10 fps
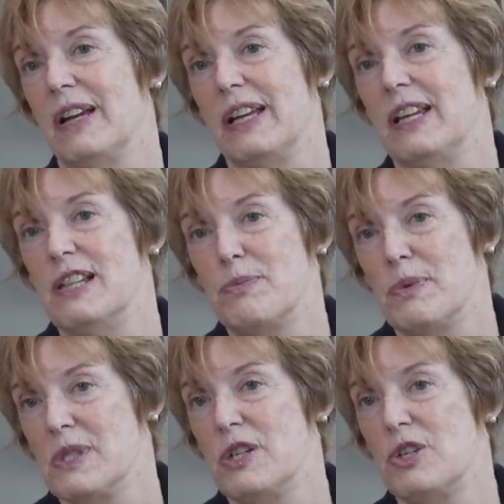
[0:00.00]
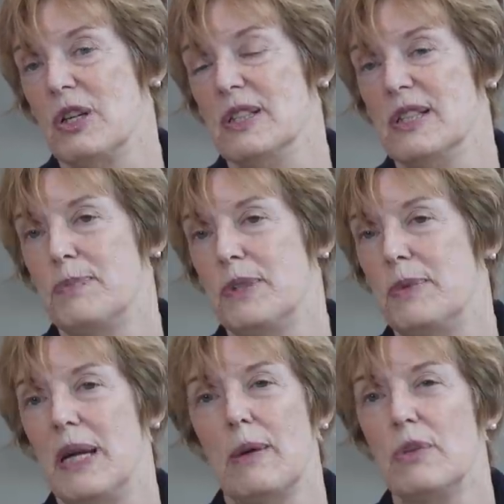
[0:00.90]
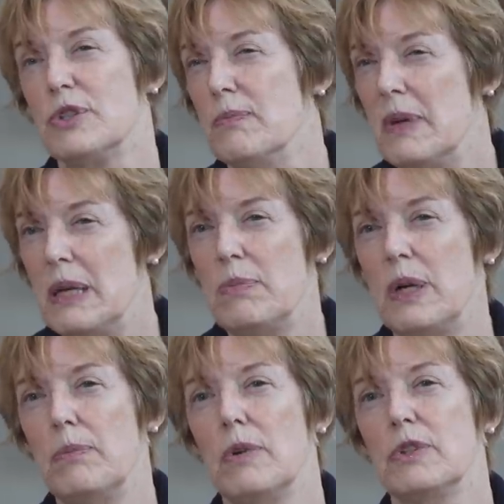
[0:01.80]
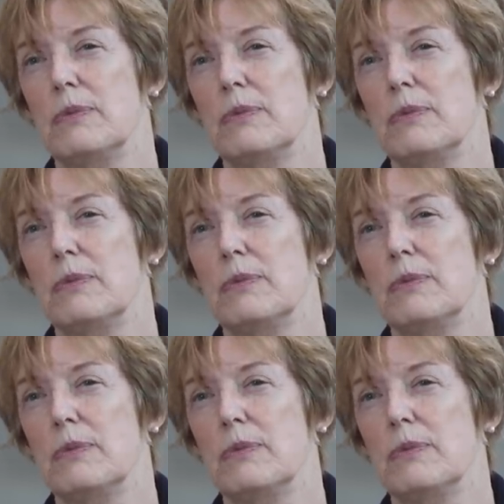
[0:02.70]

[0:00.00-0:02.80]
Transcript: in these positions to be able to meet people,